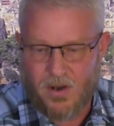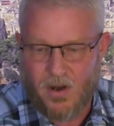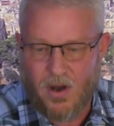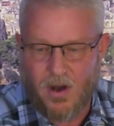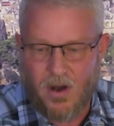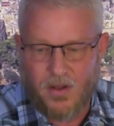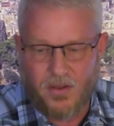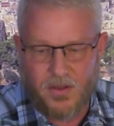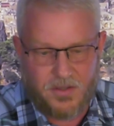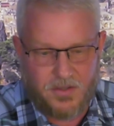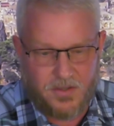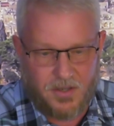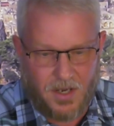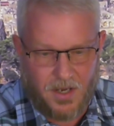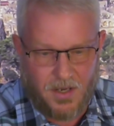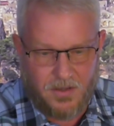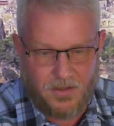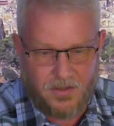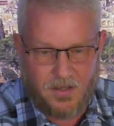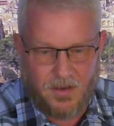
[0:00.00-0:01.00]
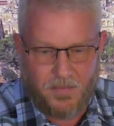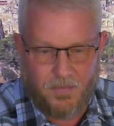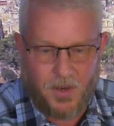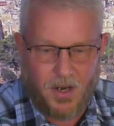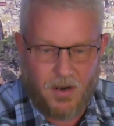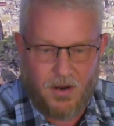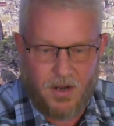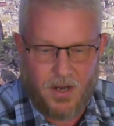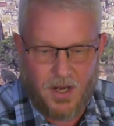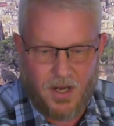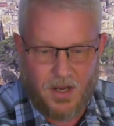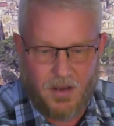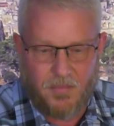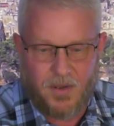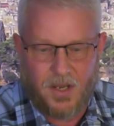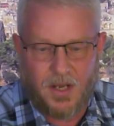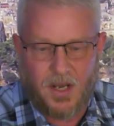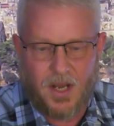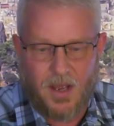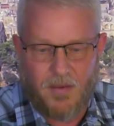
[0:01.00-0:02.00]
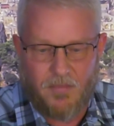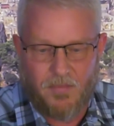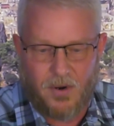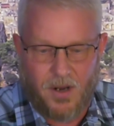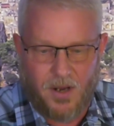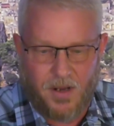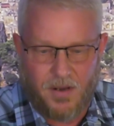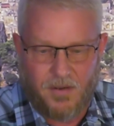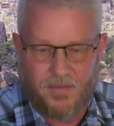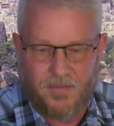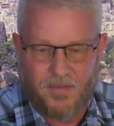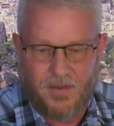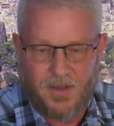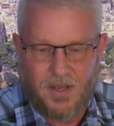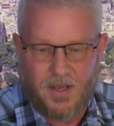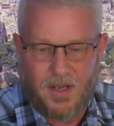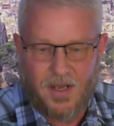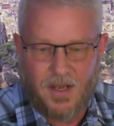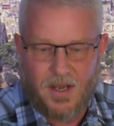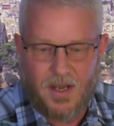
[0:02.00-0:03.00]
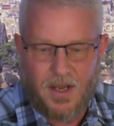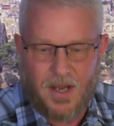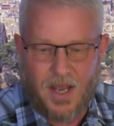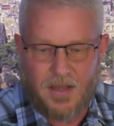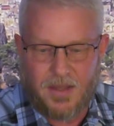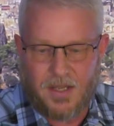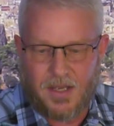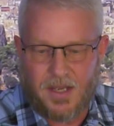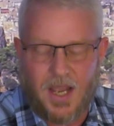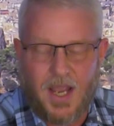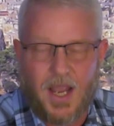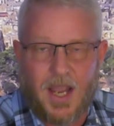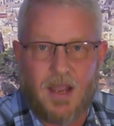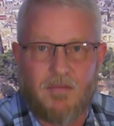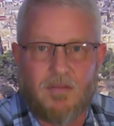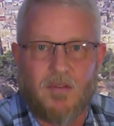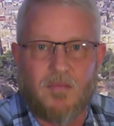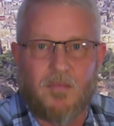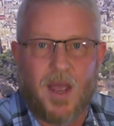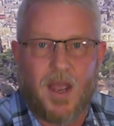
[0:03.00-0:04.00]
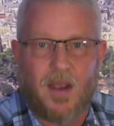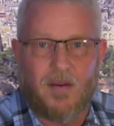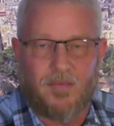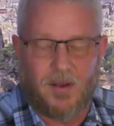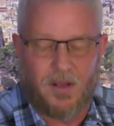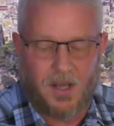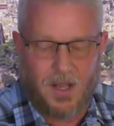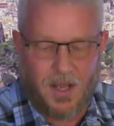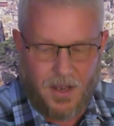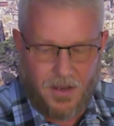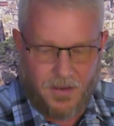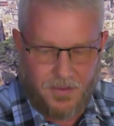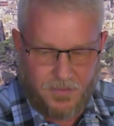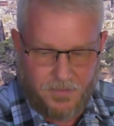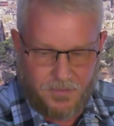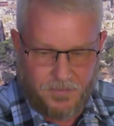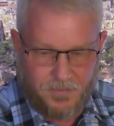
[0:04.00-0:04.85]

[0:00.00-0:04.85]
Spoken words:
all the sons to bury him in Hebron at the cave of Machpelah.